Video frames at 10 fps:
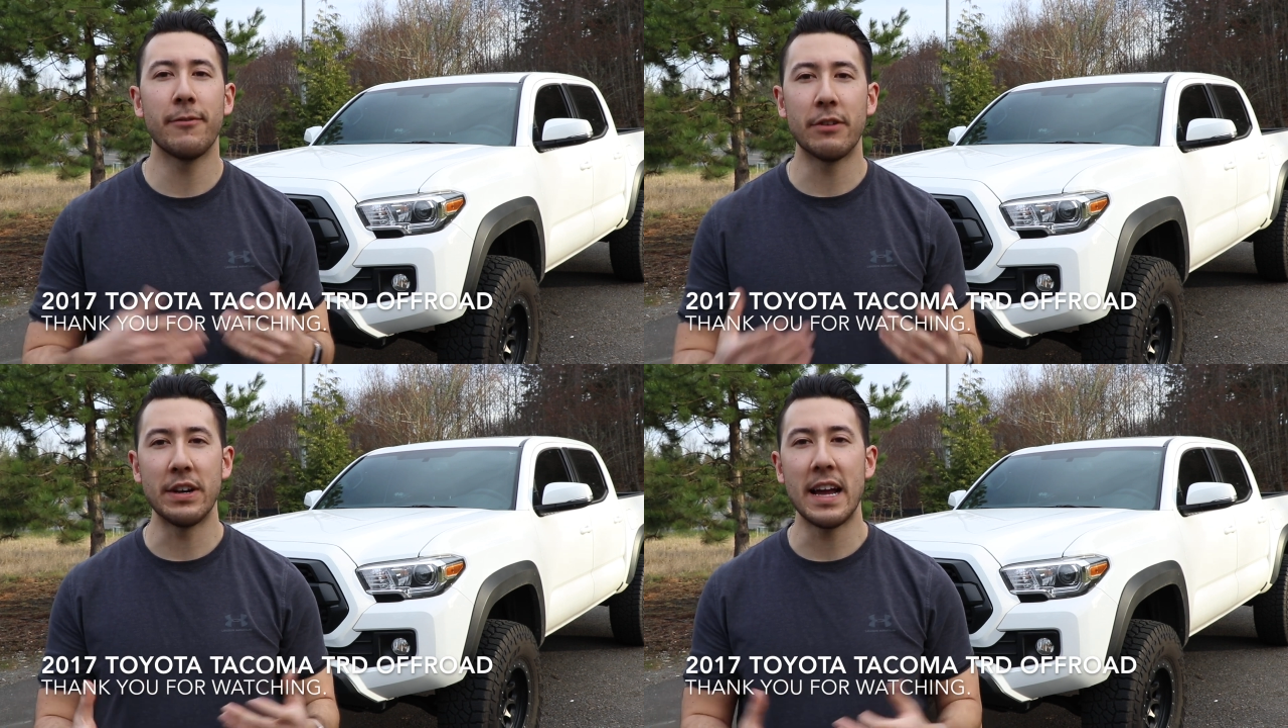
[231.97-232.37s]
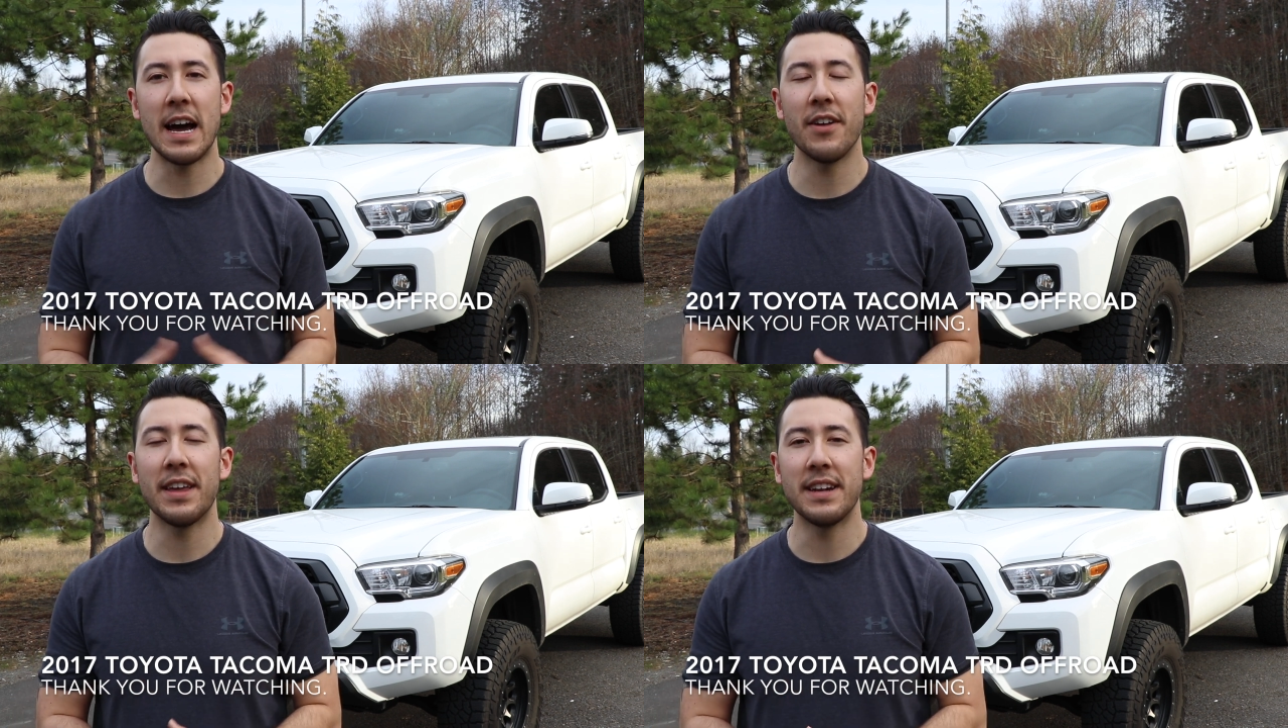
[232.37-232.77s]
For
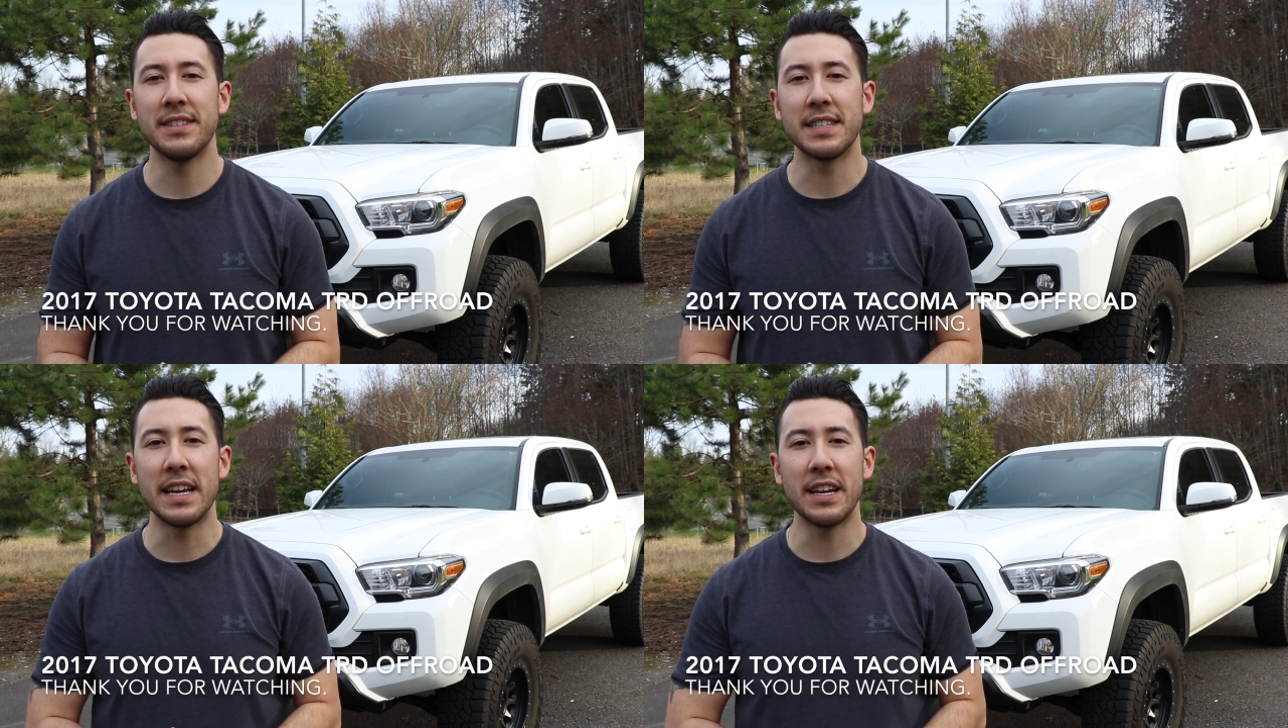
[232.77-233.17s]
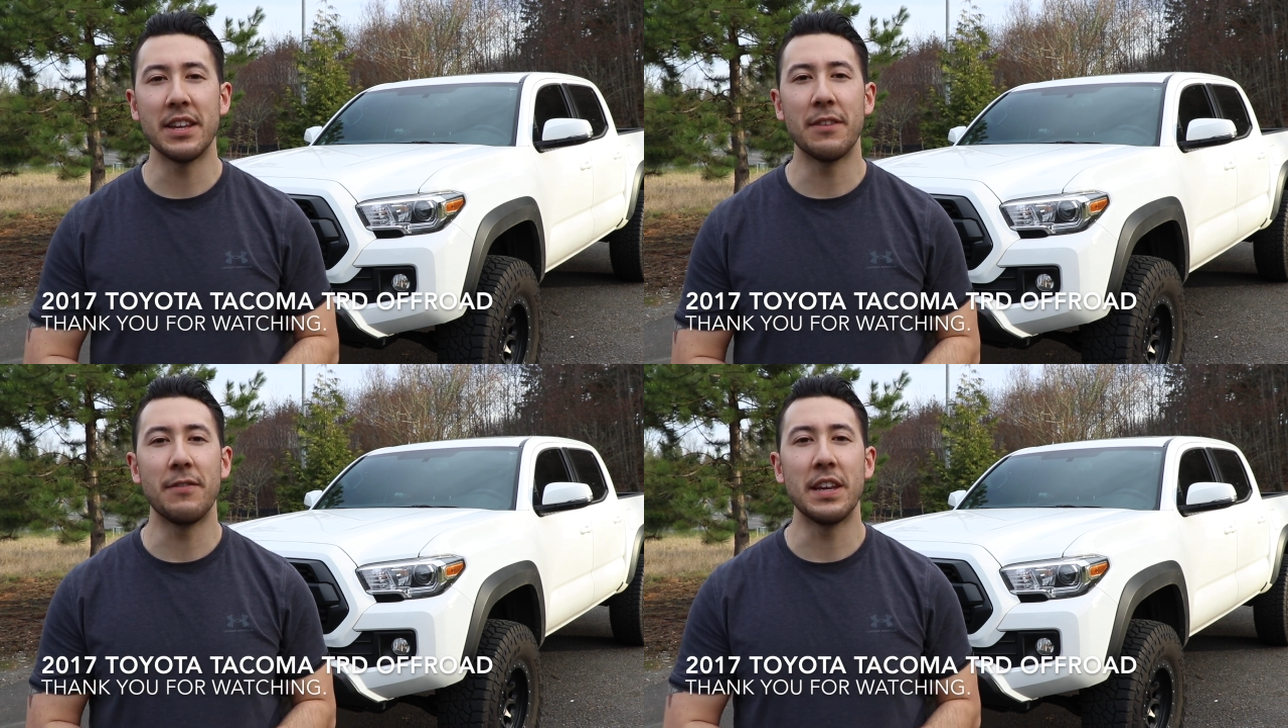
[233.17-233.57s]
now, that is the end
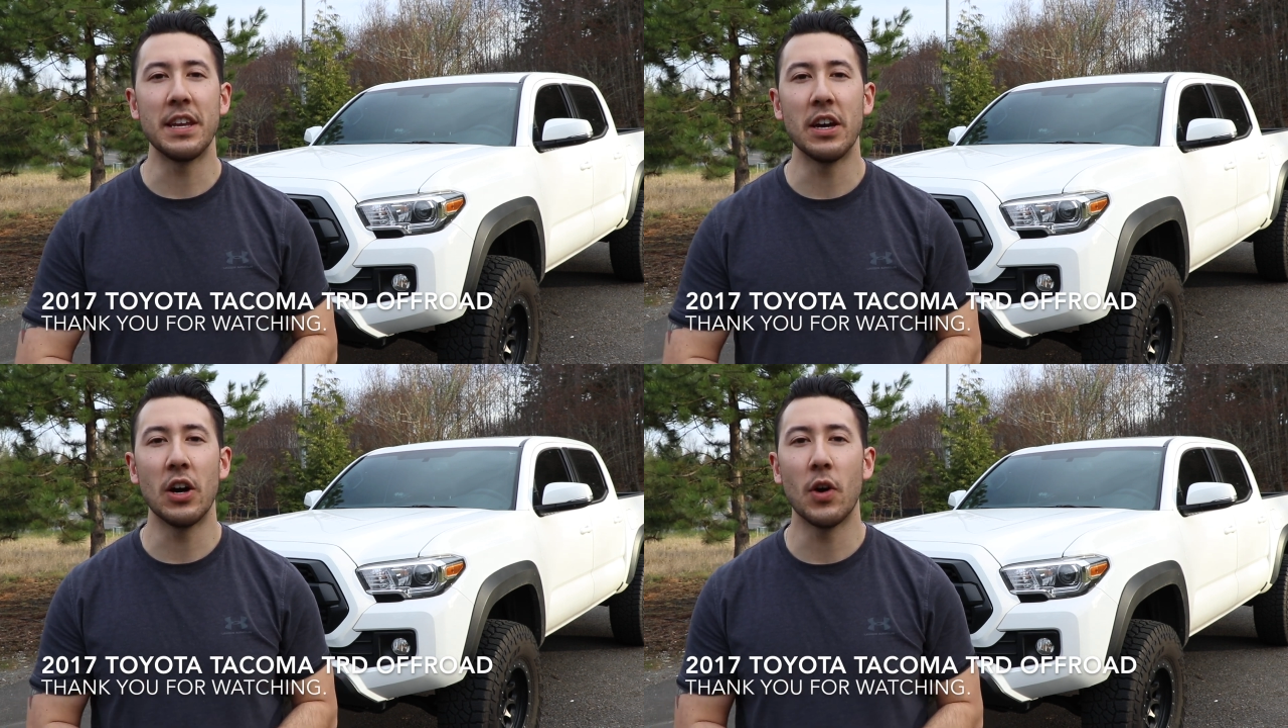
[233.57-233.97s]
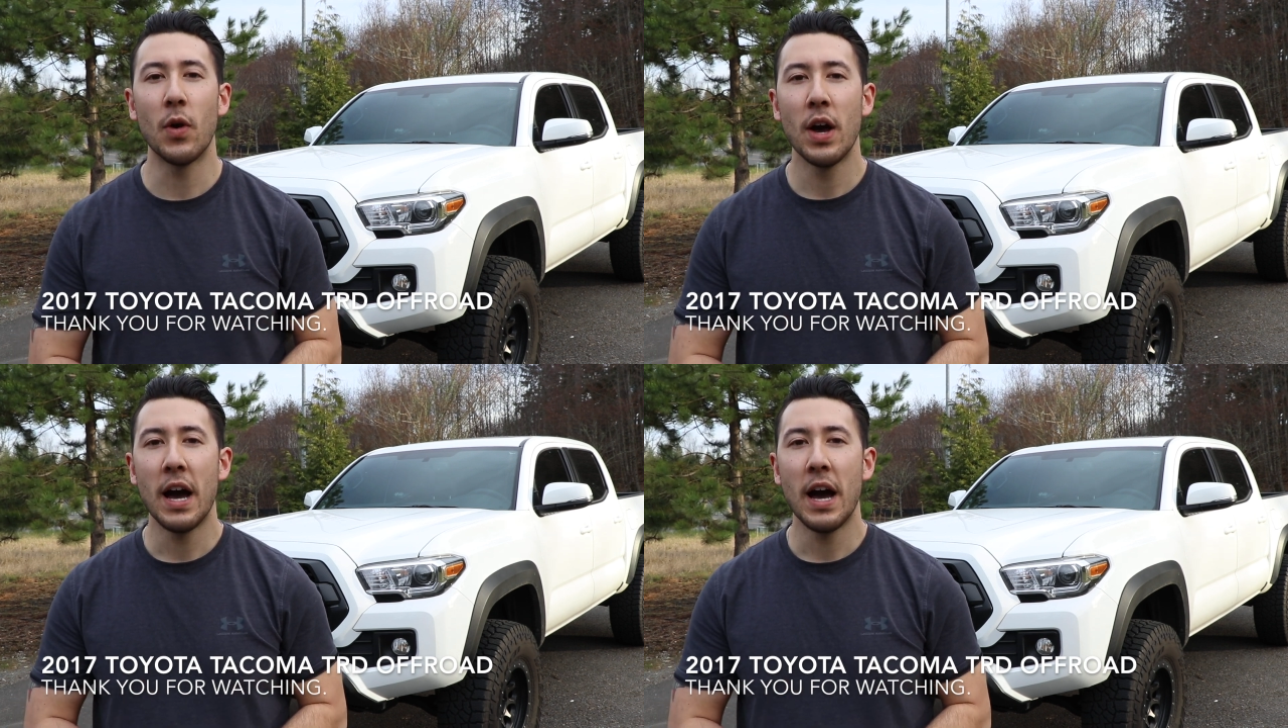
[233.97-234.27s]
of the video.